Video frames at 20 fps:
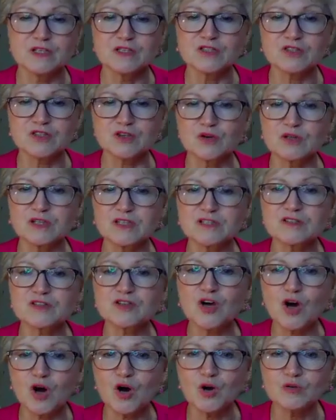So these
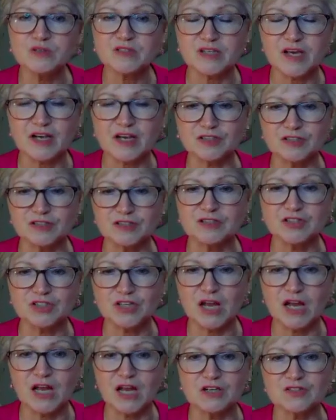codes actually
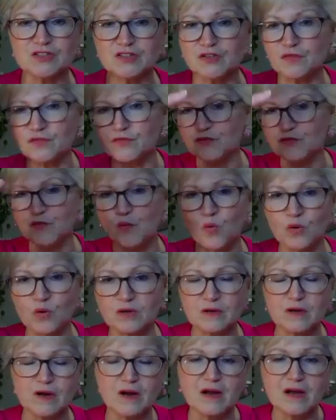change the
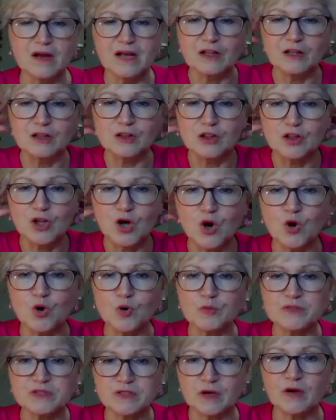4
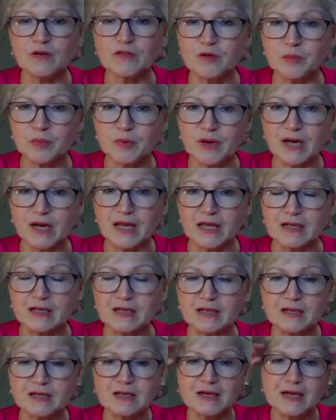lobes of the
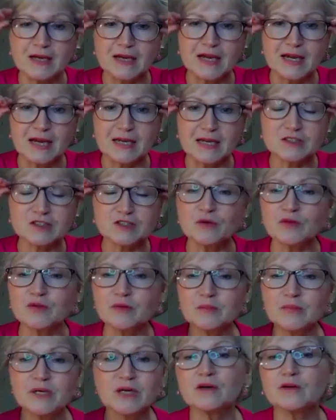brain. And so
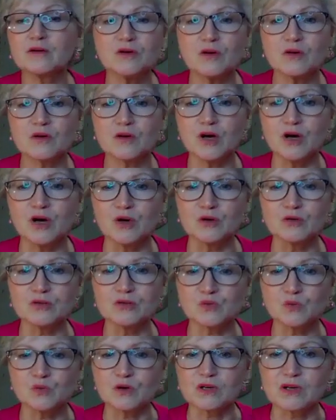the miracle
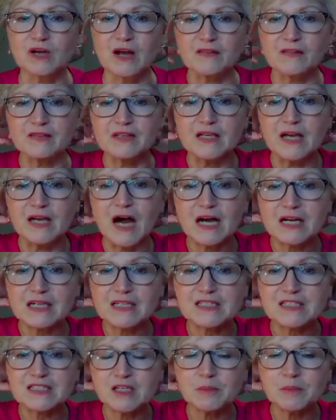codes work on the
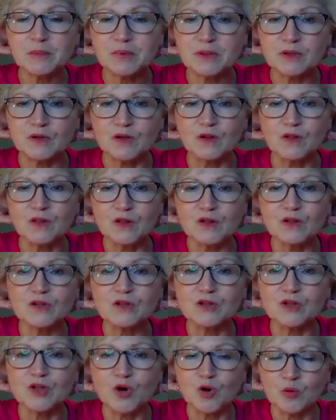occipital
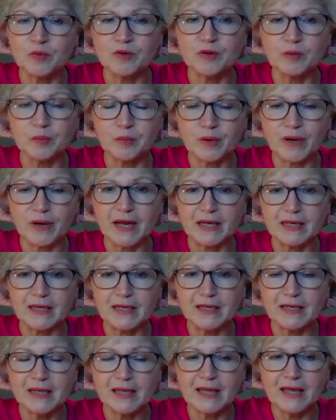lobe of the
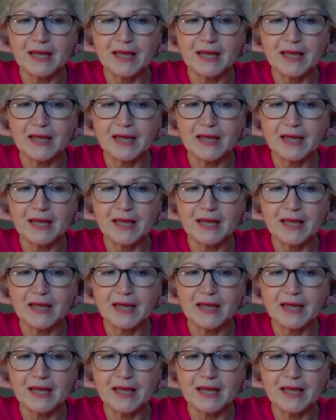brain.